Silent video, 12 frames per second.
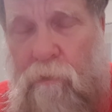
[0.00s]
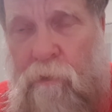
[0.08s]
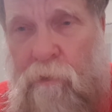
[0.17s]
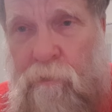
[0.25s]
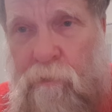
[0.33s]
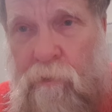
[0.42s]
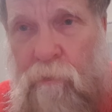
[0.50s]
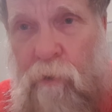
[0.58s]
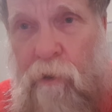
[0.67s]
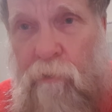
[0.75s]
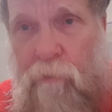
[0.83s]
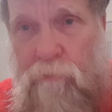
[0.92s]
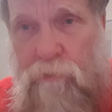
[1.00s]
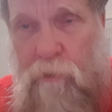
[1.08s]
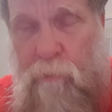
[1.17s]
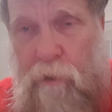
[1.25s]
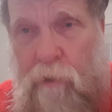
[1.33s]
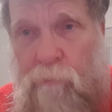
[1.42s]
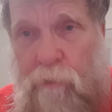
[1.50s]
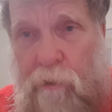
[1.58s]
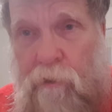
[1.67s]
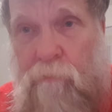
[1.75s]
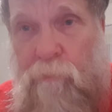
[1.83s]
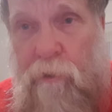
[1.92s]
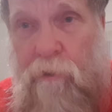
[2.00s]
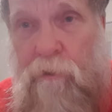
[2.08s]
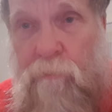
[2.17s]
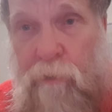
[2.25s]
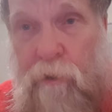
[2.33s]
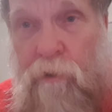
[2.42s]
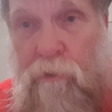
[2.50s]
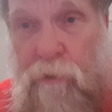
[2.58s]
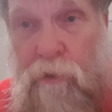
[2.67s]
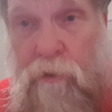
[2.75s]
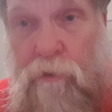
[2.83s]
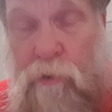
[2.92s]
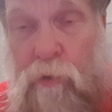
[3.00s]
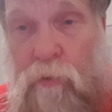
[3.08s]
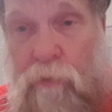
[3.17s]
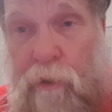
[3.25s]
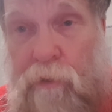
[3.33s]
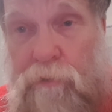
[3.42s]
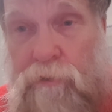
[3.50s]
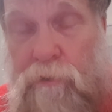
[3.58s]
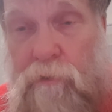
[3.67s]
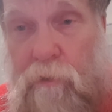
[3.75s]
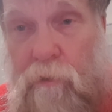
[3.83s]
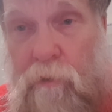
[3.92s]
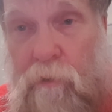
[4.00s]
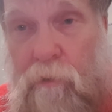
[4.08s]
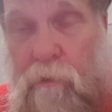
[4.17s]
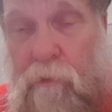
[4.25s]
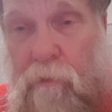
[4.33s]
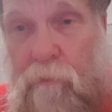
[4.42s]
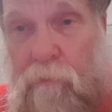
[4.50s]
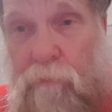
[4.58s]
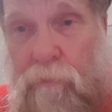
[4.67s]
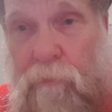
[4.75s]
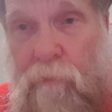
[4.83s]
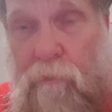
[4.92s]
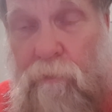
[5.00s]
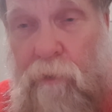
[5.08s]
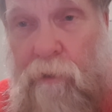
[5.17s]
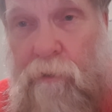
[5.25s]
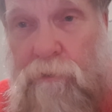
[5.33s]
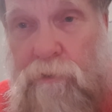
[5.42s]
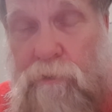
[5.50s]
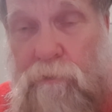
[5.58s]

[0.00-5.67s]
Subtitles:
and where it's going to become bigger and bigger and bigger, and you're going to know that it's that